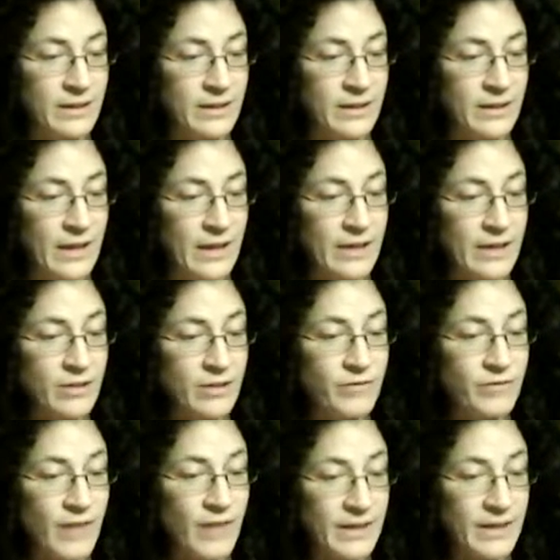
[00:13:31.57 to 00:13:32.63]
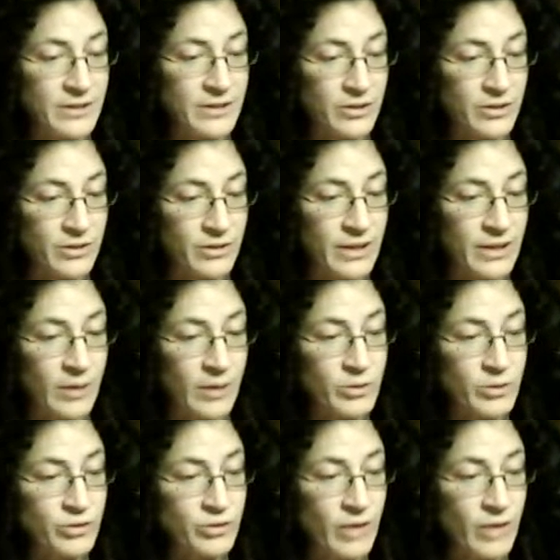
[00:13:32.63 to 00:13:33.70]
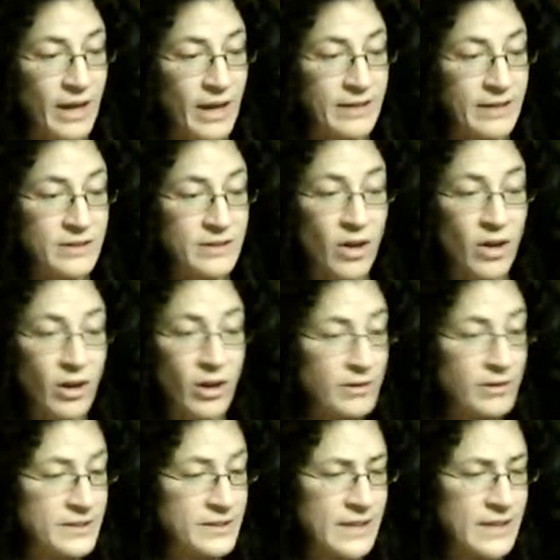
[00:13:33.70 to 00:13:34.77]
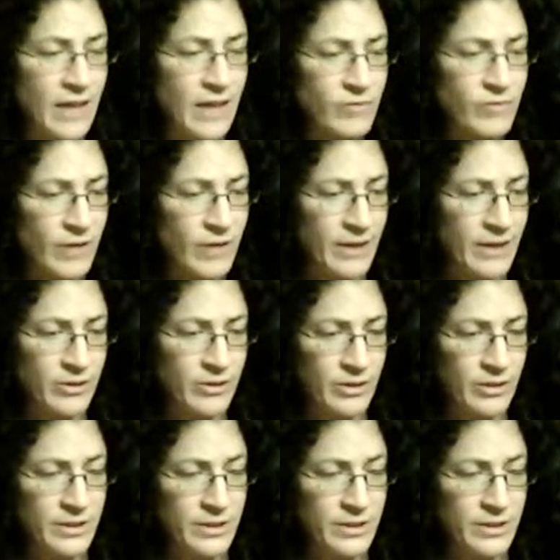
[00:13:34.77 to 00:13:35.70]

and confided to her that I would try as hard as ever I could